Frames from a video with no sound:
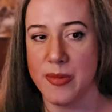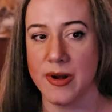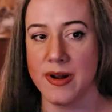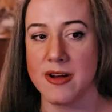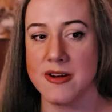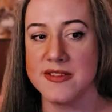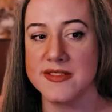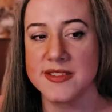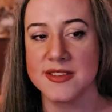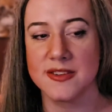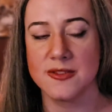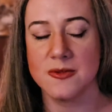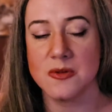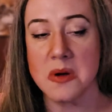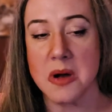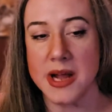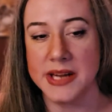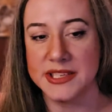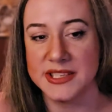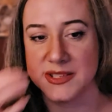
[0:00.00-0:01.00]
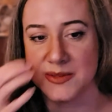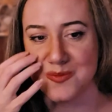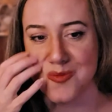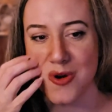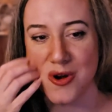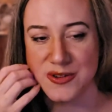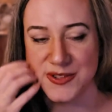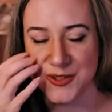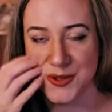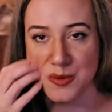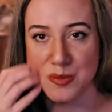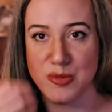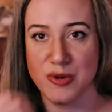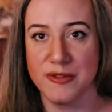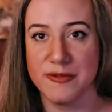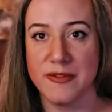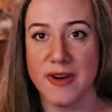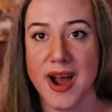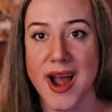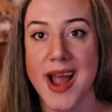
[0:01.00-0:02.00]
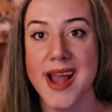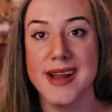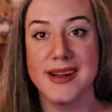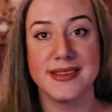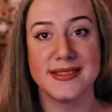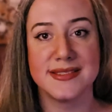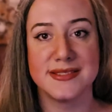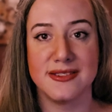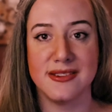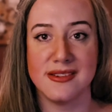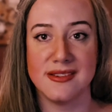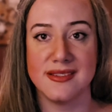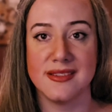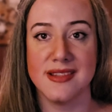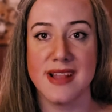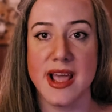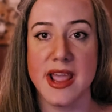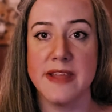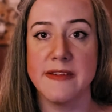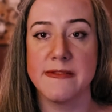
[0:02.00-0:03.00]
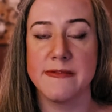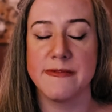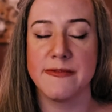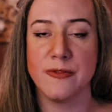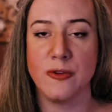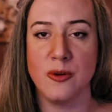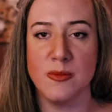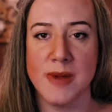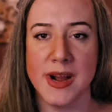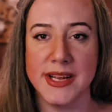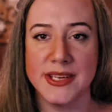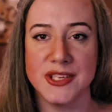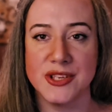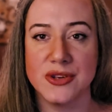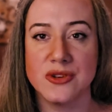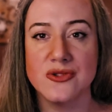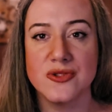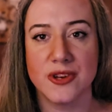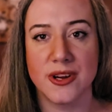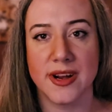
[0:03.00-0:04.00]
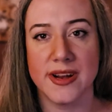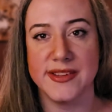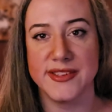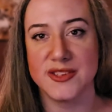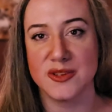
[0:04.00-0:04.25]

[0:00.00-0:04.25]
But also, I just want to provide a certain life for my children.